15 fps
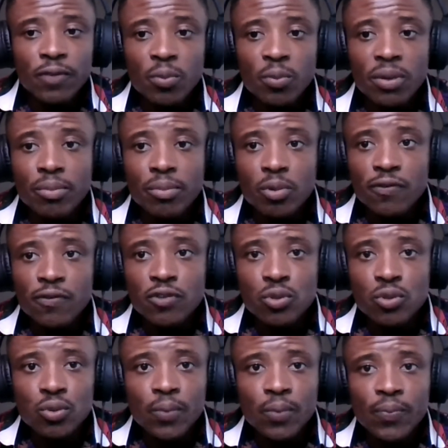they'll be moved
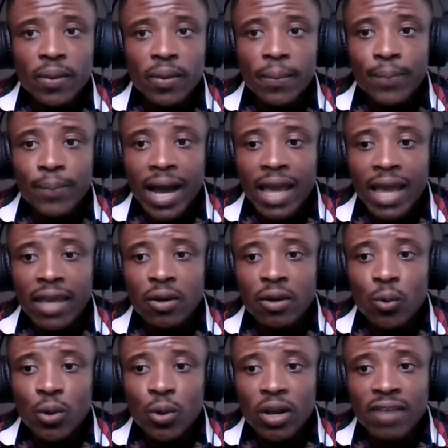to buy
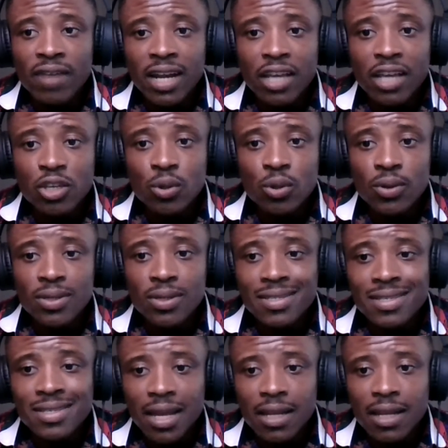whatever that you're
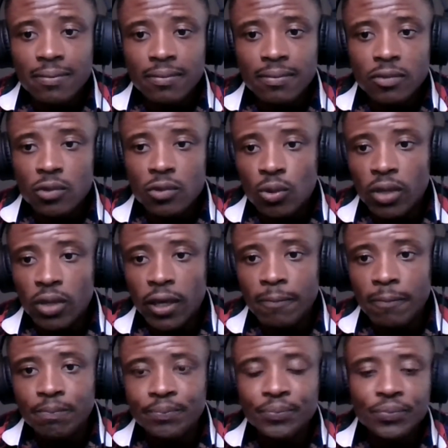selling. Okay?